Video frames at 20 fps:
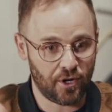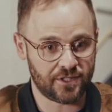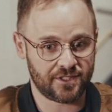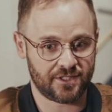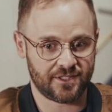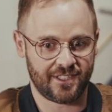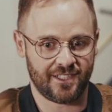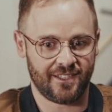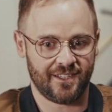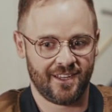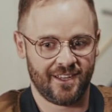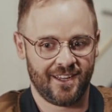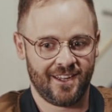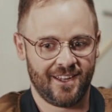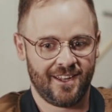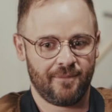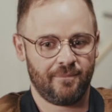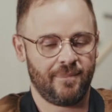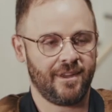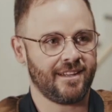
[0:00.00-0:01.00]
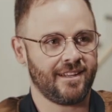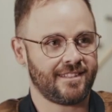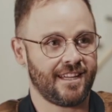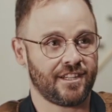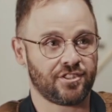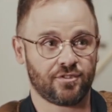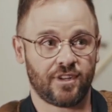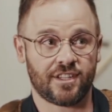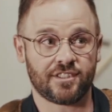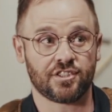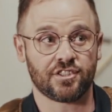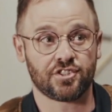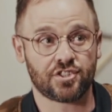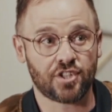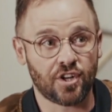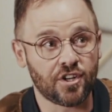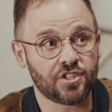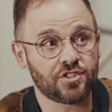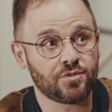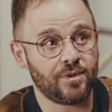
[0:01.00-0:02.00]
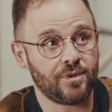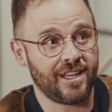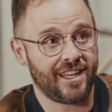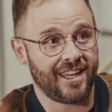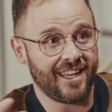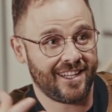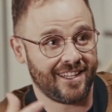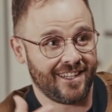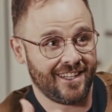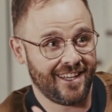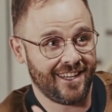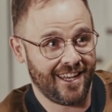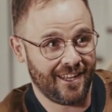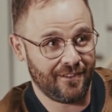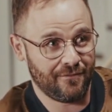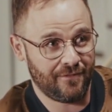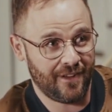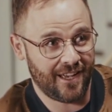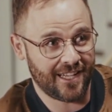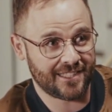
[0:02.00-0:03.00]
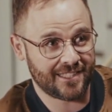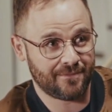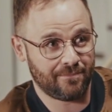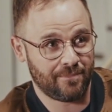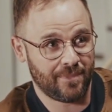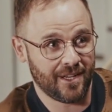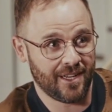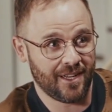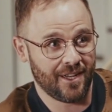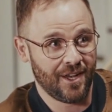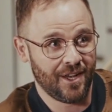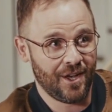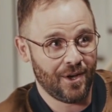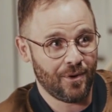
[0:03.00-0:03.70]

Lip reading: Personally, being intentional as a church, we can invest, but